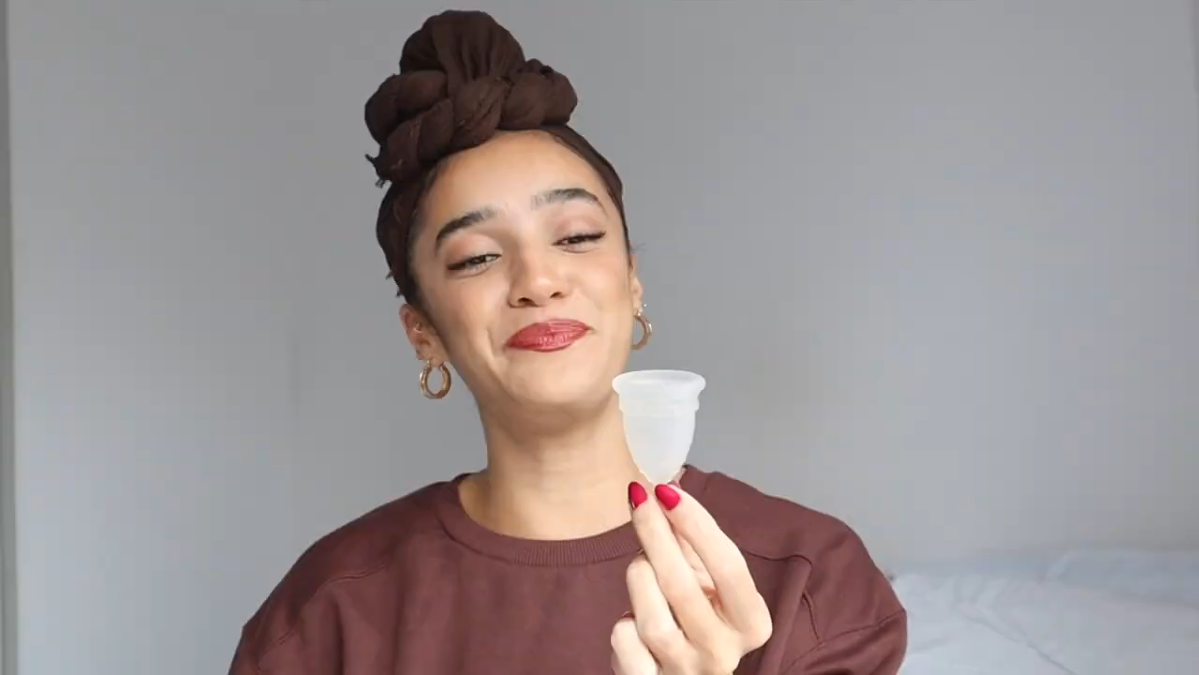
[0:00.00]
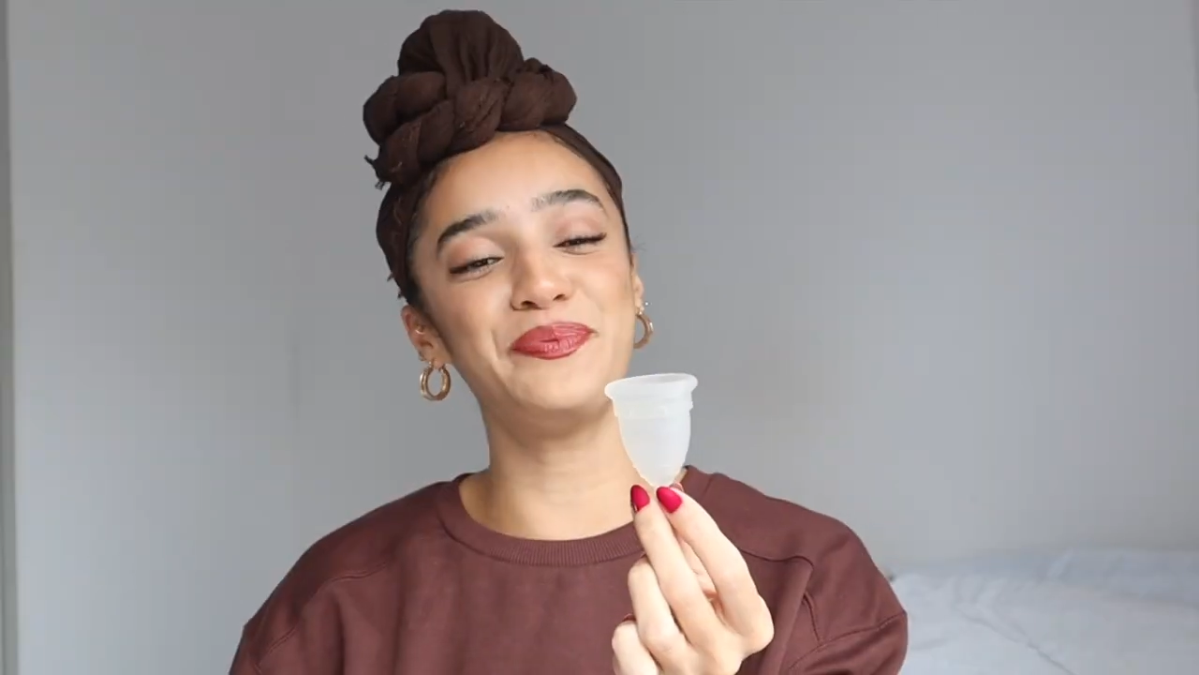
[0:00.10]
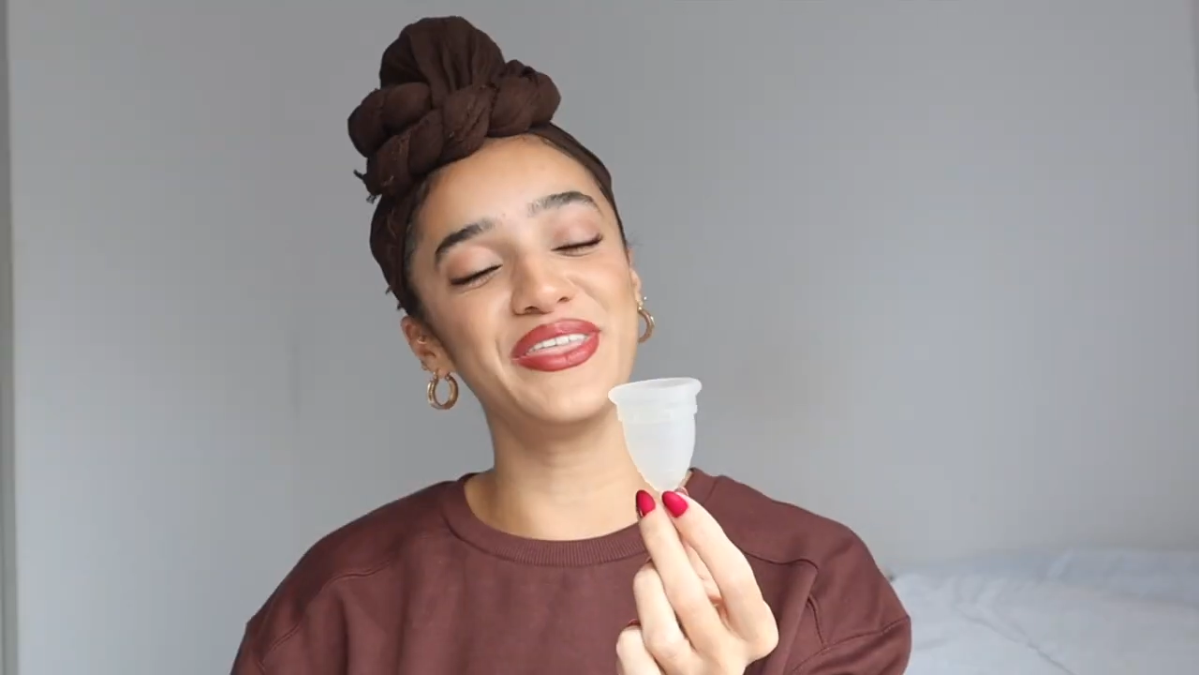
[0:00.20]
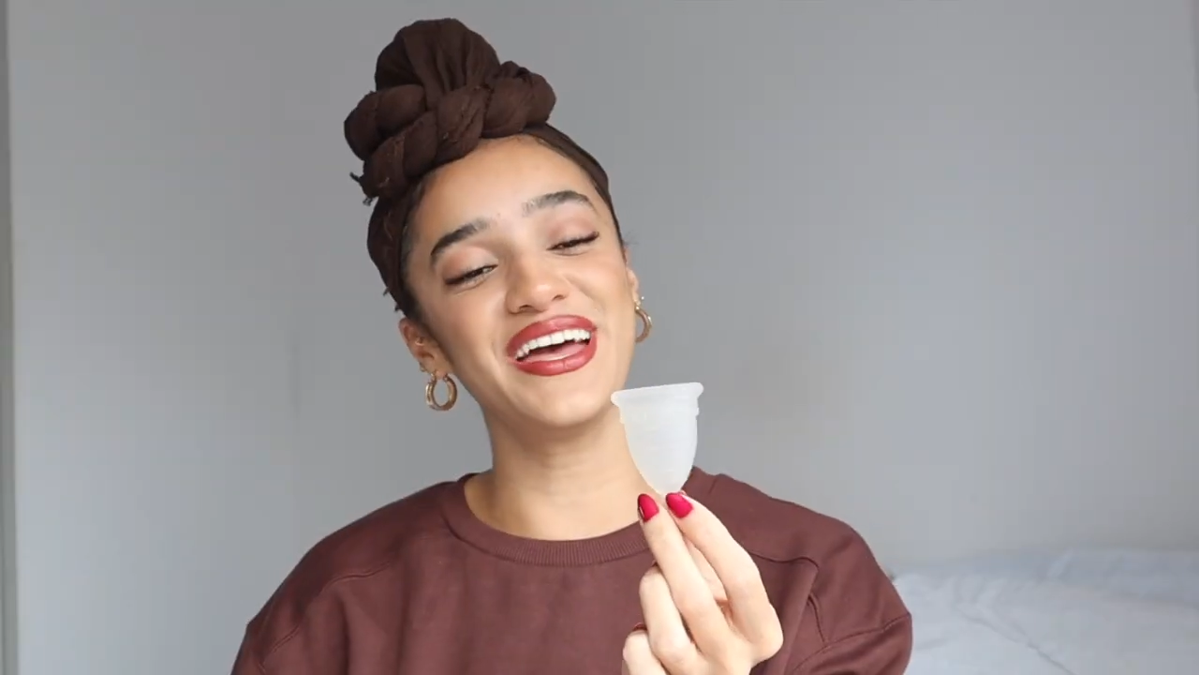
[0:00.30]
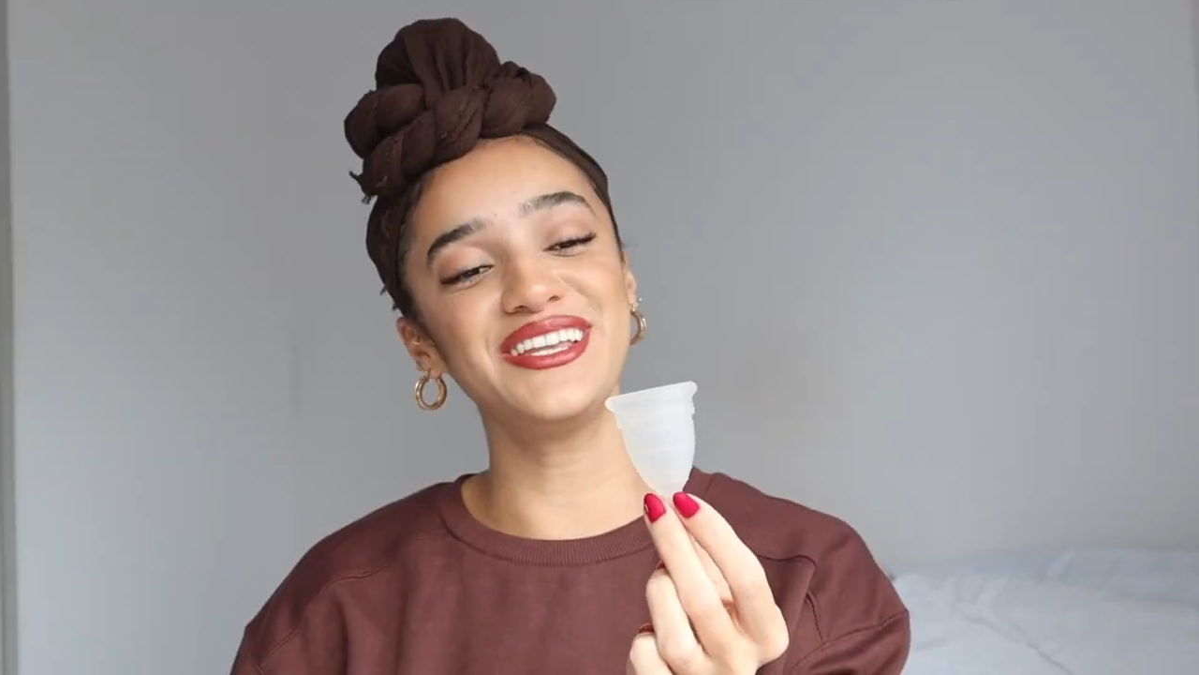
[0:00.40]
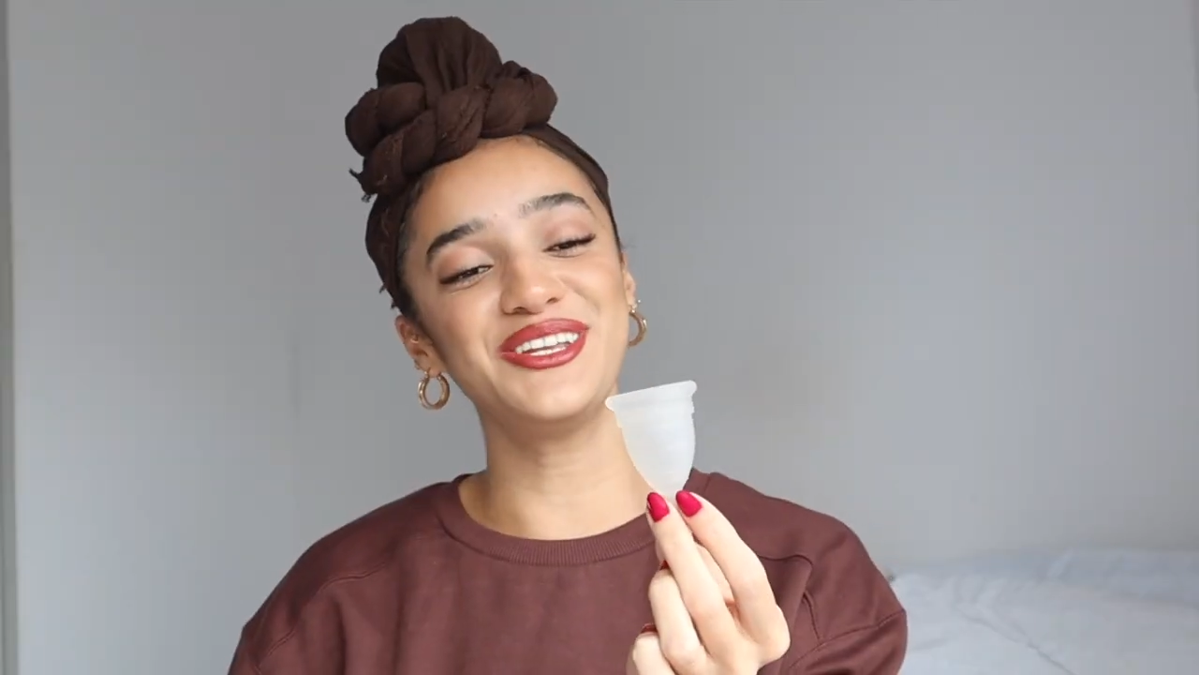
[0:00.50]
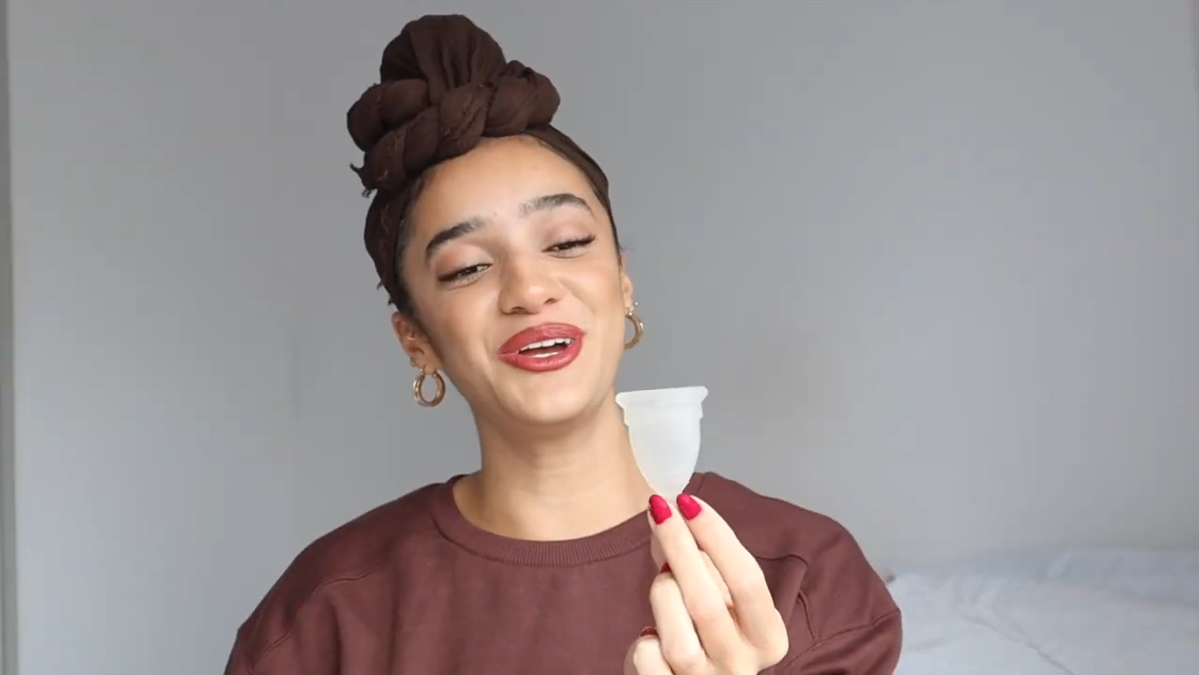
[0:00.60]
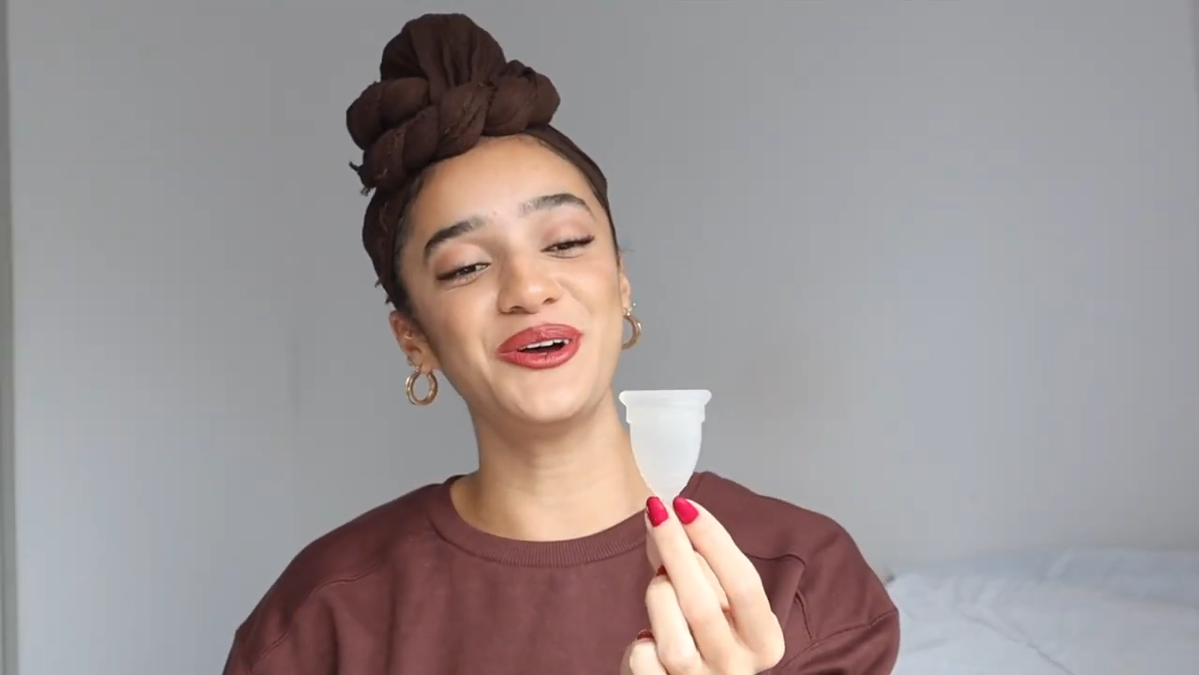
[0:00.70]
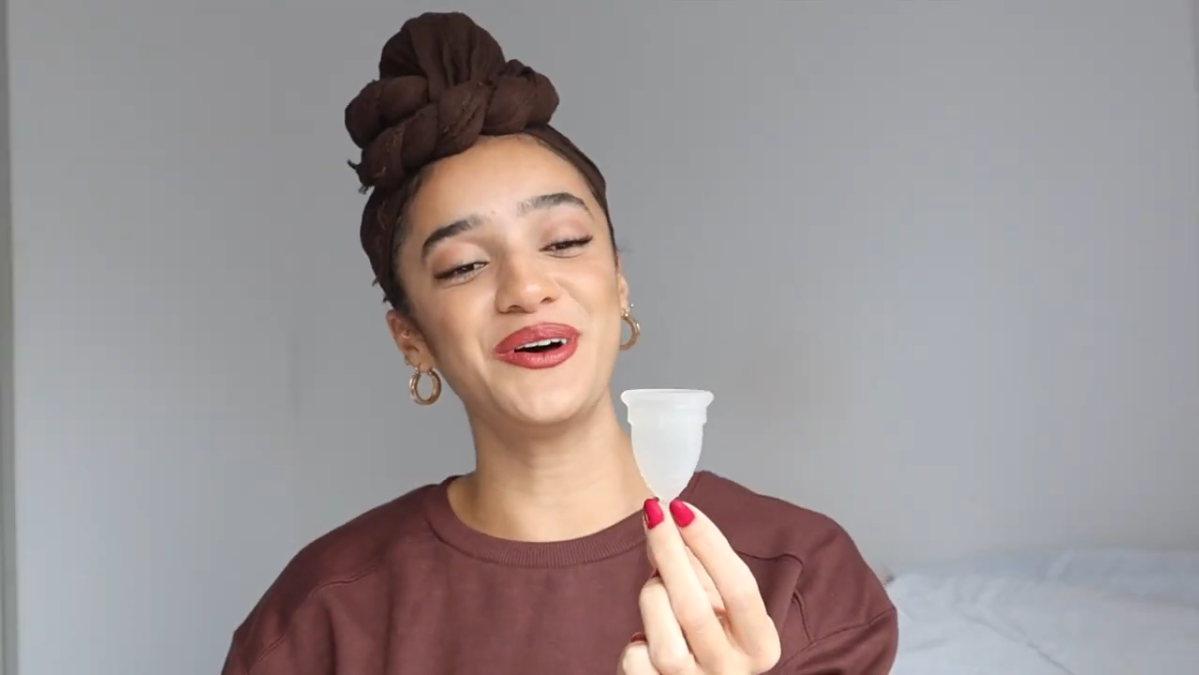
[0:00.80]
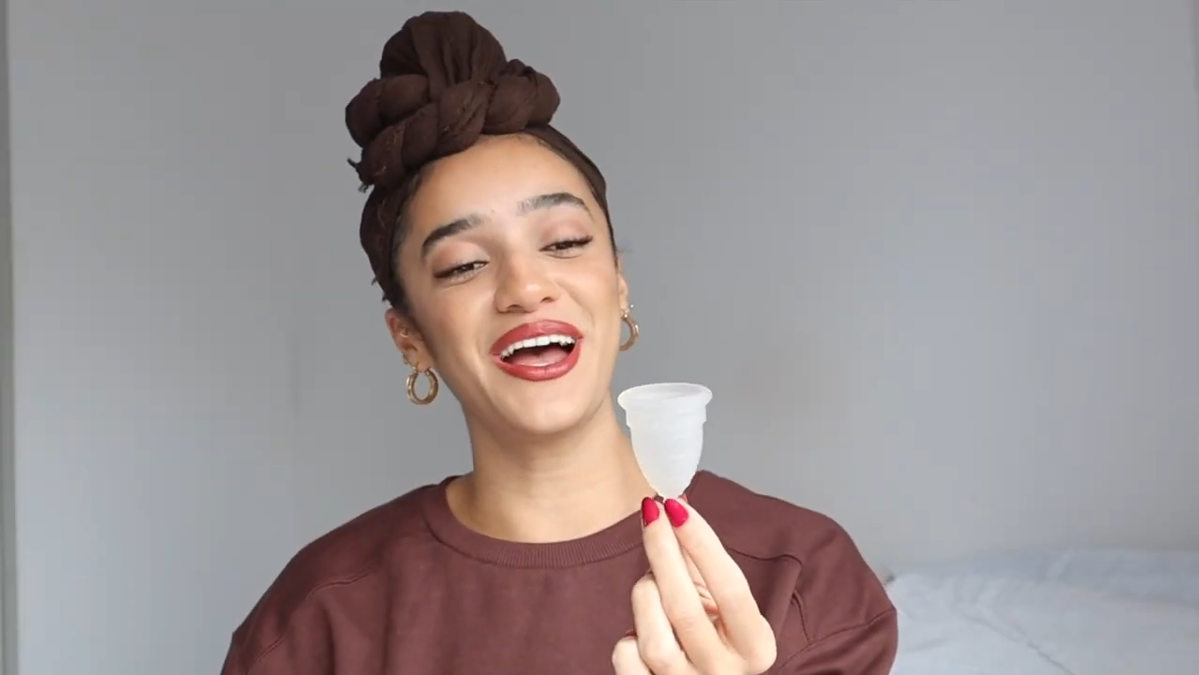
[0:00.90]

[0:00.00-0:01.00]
But then, you know,